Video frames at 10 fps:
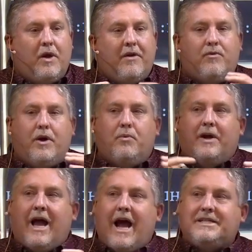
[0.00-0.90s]
if we
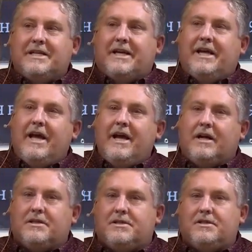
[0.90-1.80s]
react
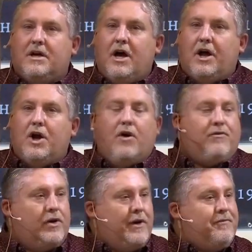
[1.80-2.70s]
against an
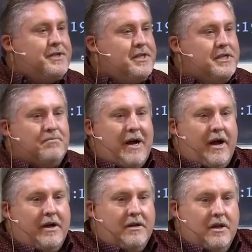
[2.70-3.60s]
overemphasis
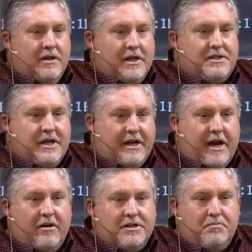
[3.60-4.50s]
by, let's say,
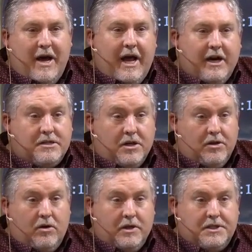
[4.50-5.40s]
charismatics on
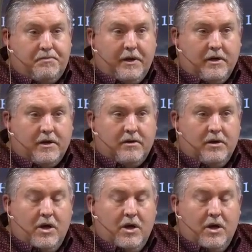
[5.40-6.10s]
the Holy Spirit,